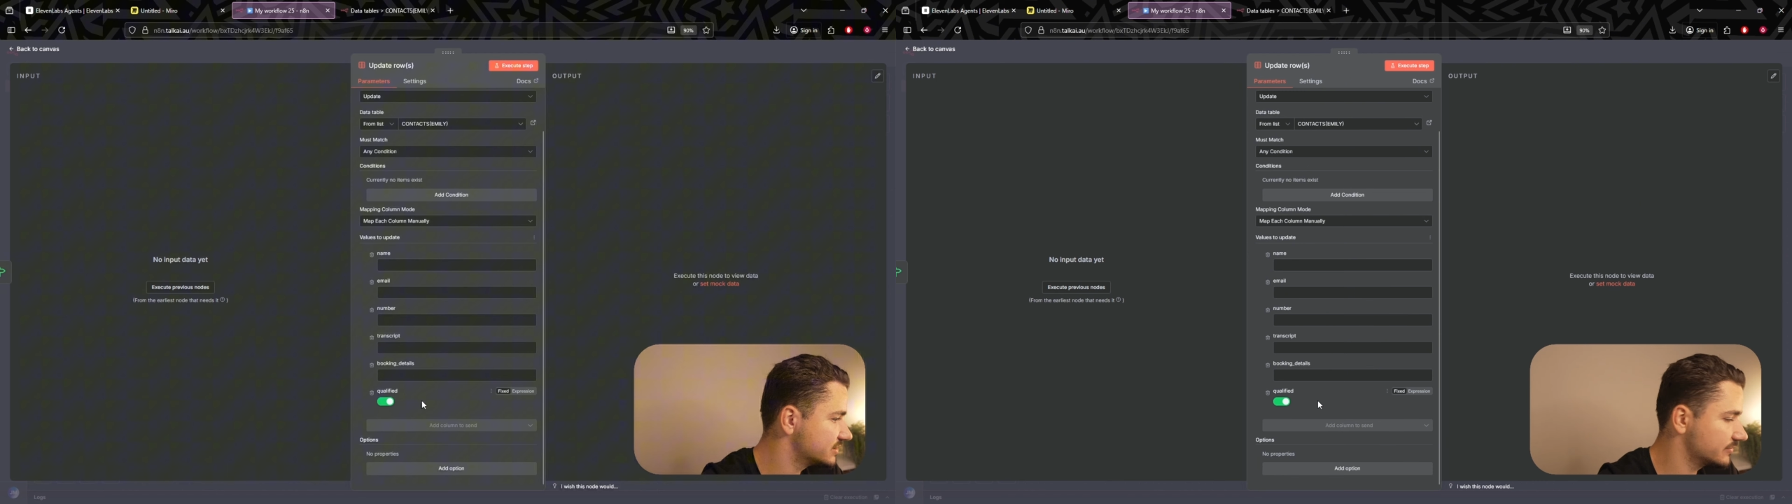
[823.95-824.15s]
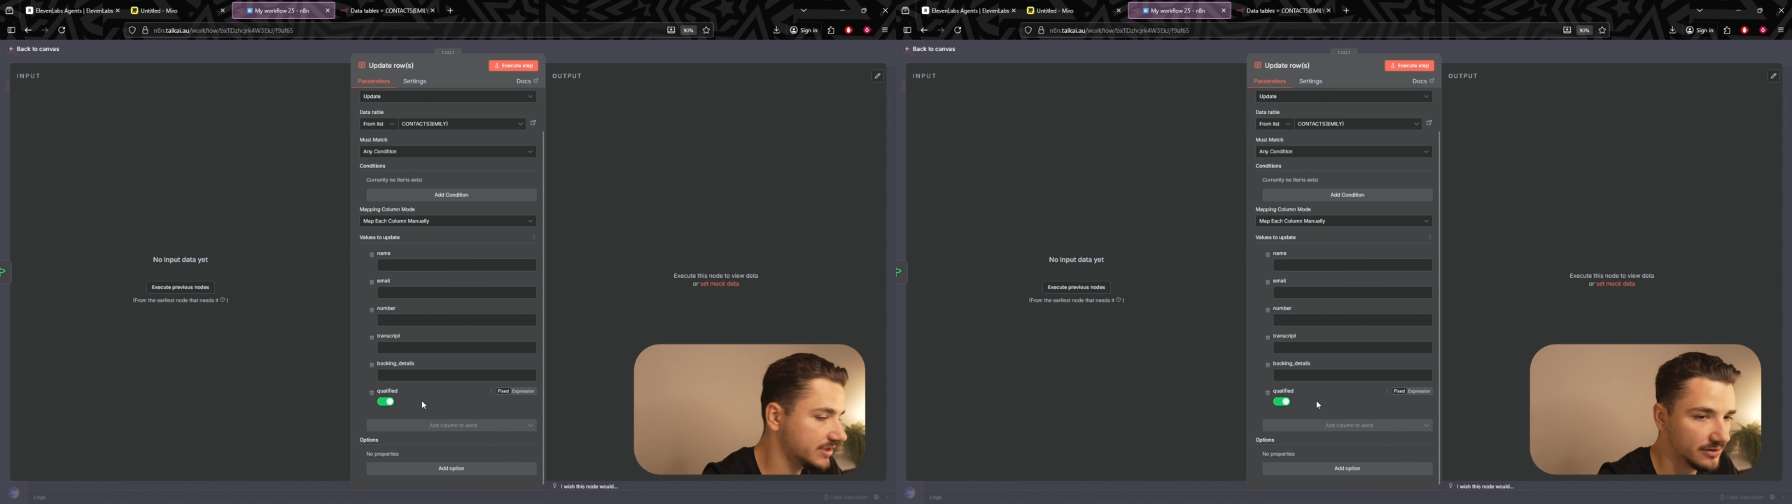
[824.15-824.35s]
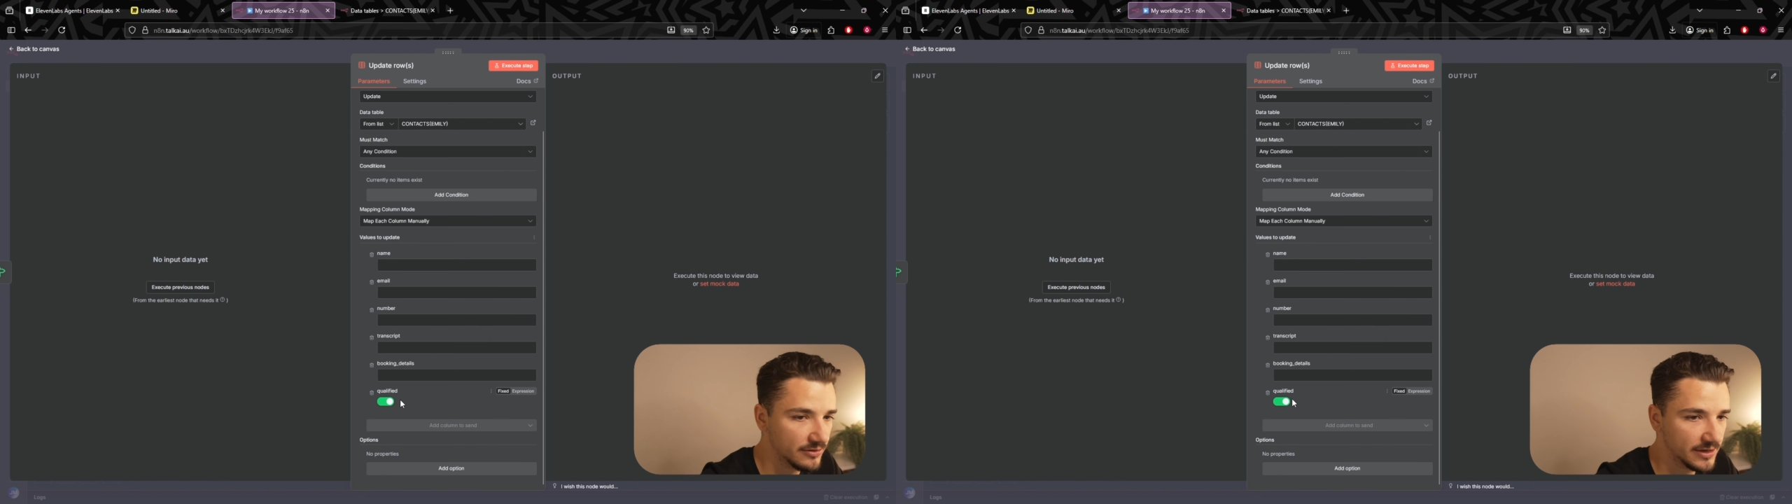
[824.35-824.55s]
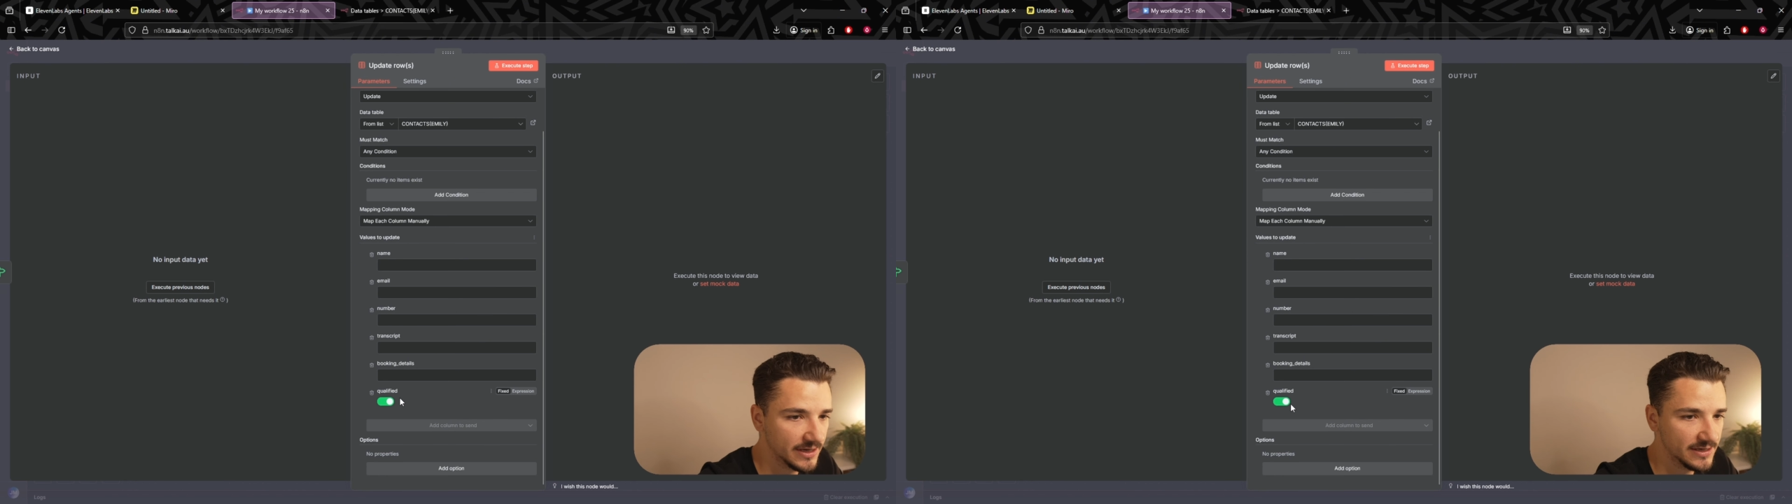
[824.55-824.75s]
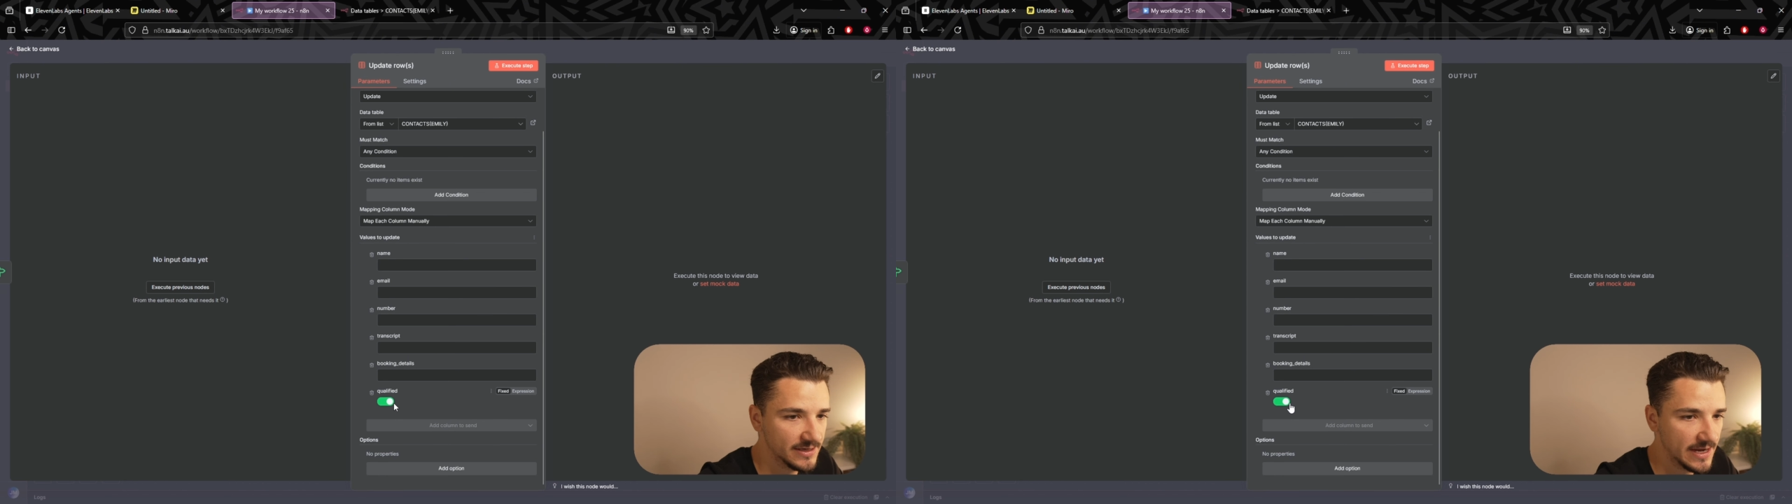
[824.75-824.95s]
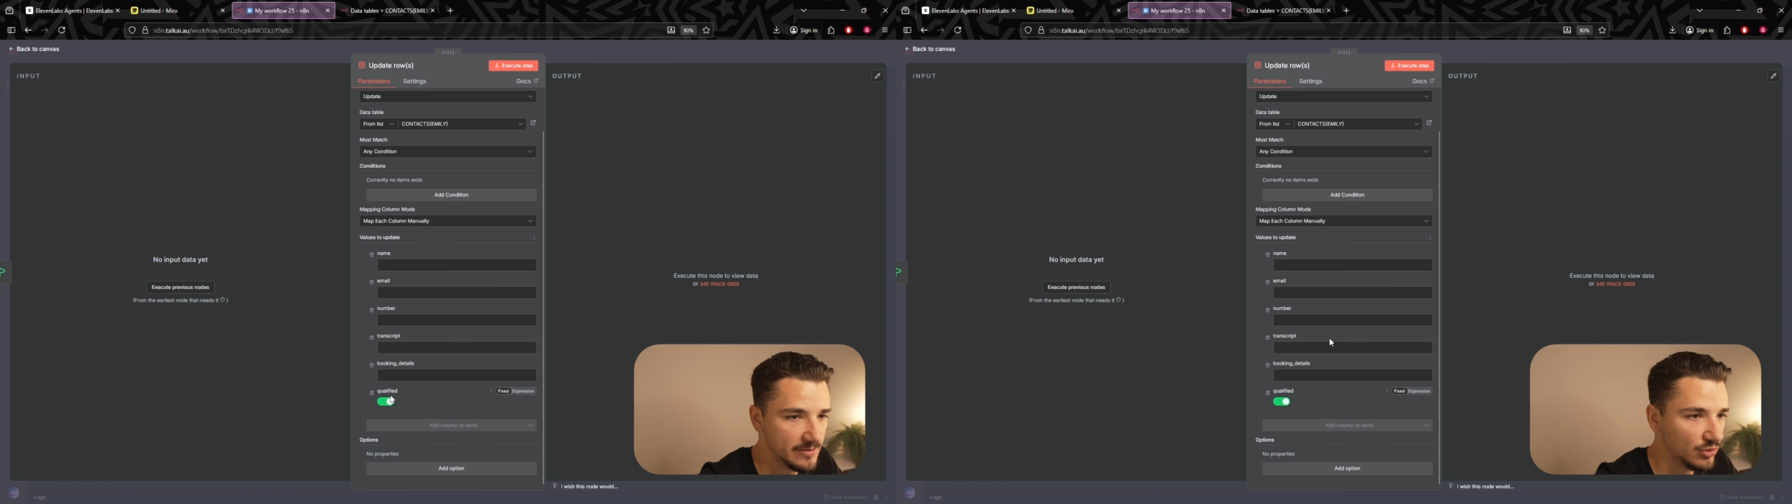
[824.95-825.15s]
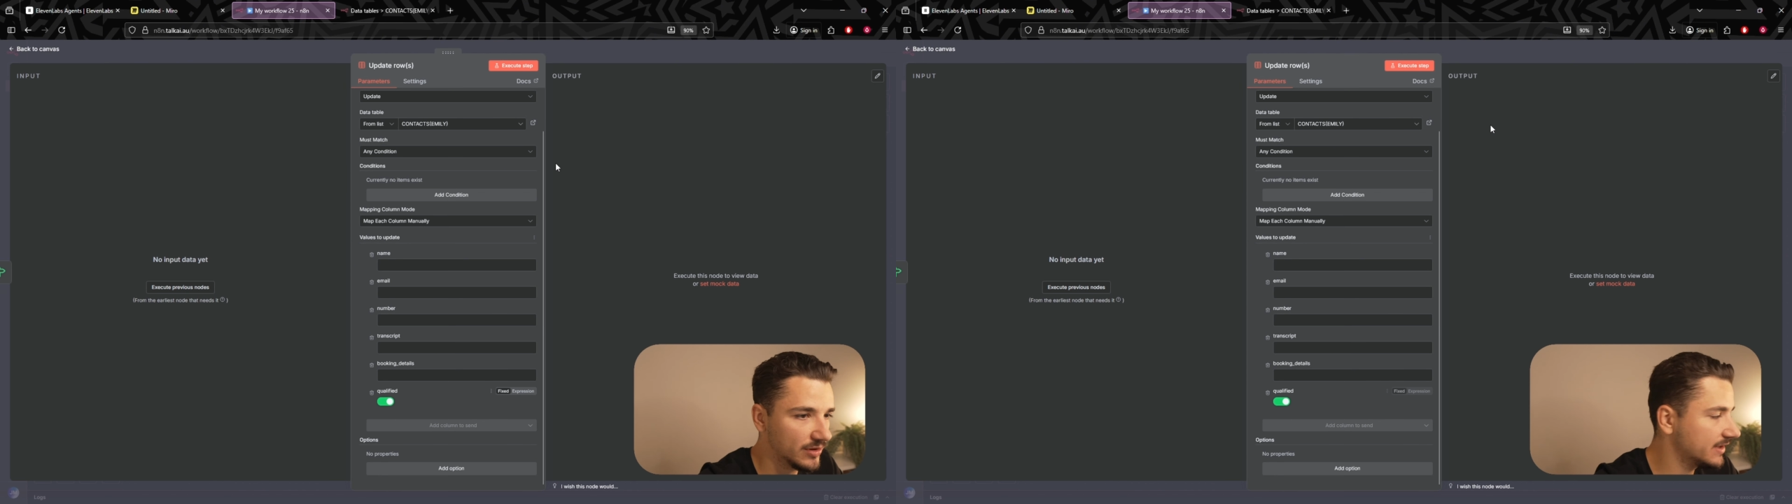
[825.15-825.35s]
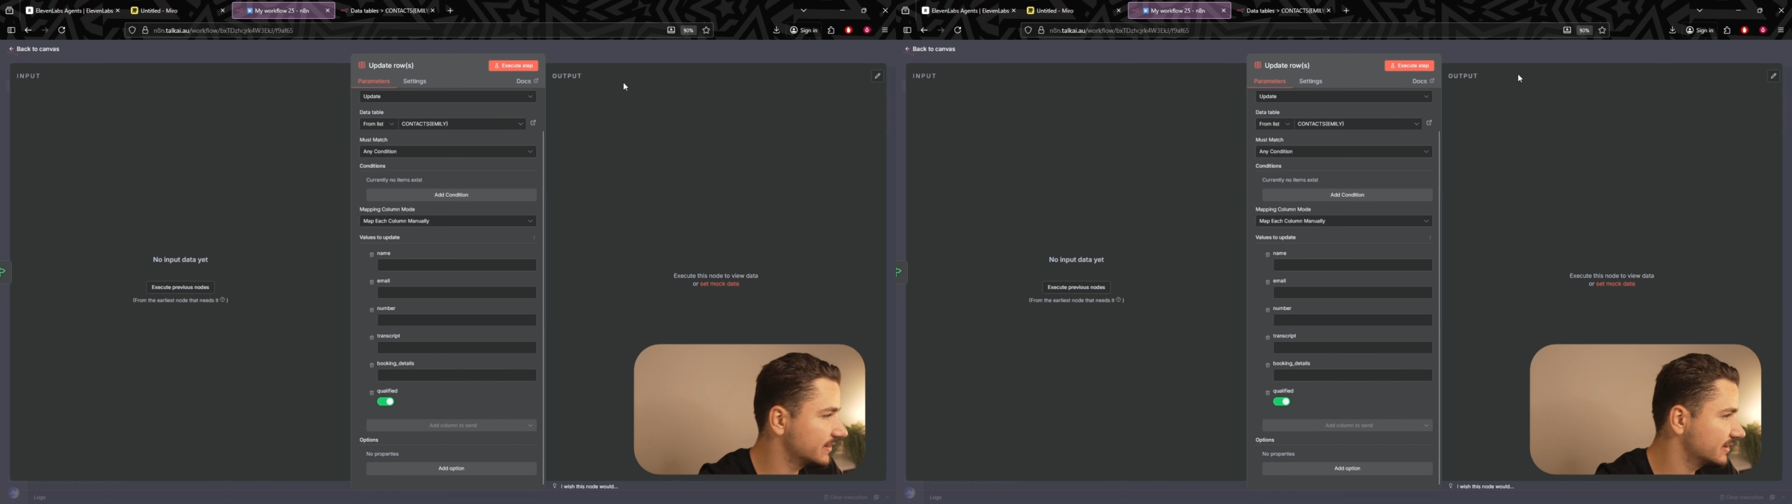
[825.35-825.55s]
So we can go ahead and enable that